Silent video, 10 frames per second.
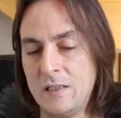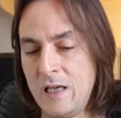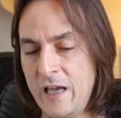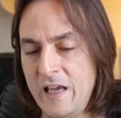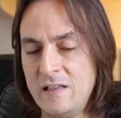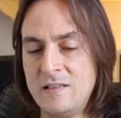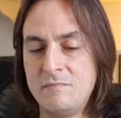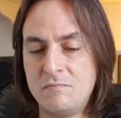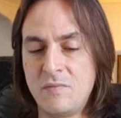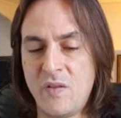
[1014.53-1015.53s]
and
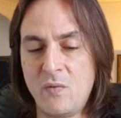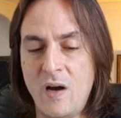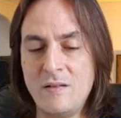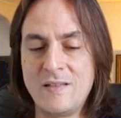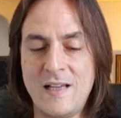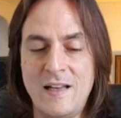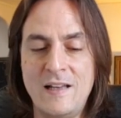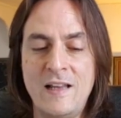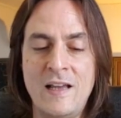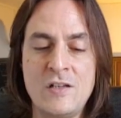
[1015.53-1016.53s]
throughout
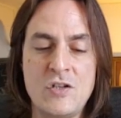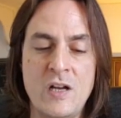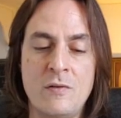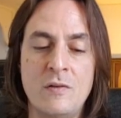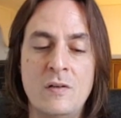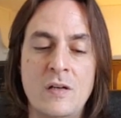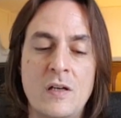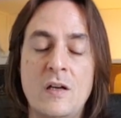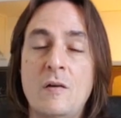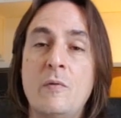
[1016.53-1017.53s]
Saturday in general,
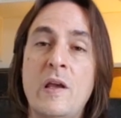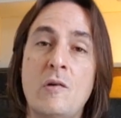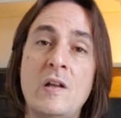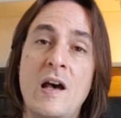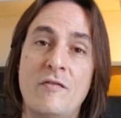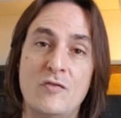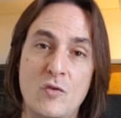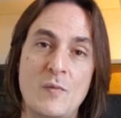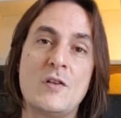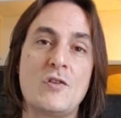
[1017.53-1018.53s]
we could have
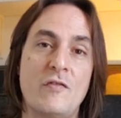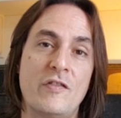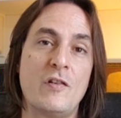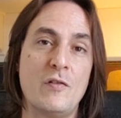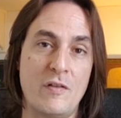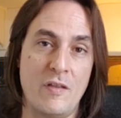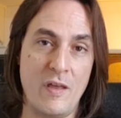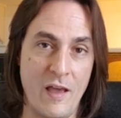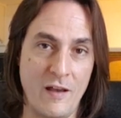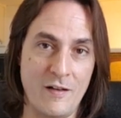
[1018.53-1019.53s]
too much of a good
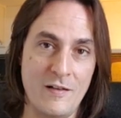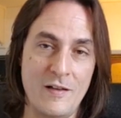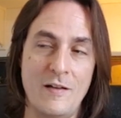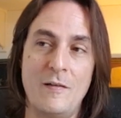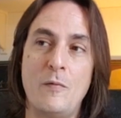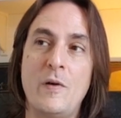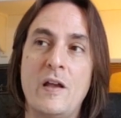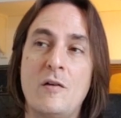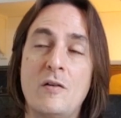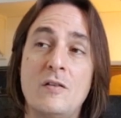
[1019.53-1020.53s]
thing.
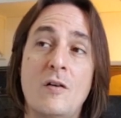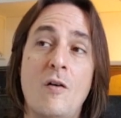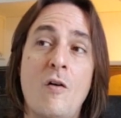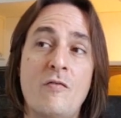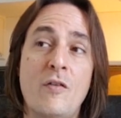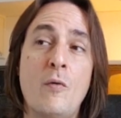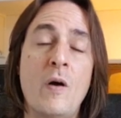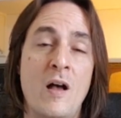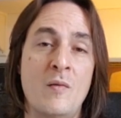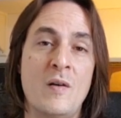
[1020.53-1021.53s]
We could
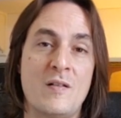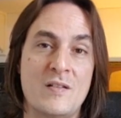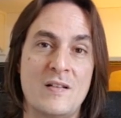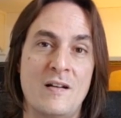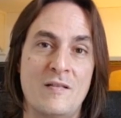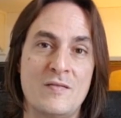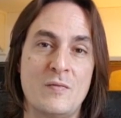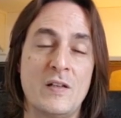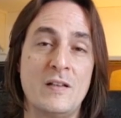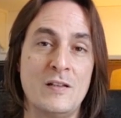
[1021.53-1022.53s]
overwhelm ourselves
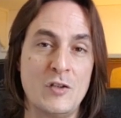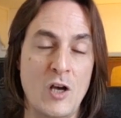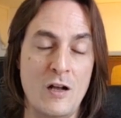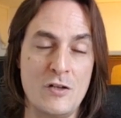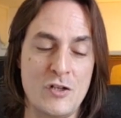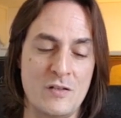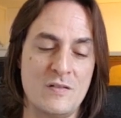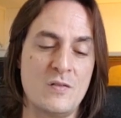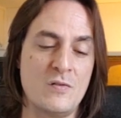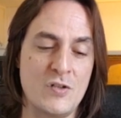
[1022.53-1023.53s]
with indulgence,
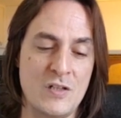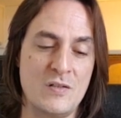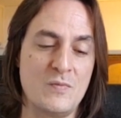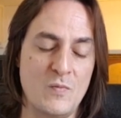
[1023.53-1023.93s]
so just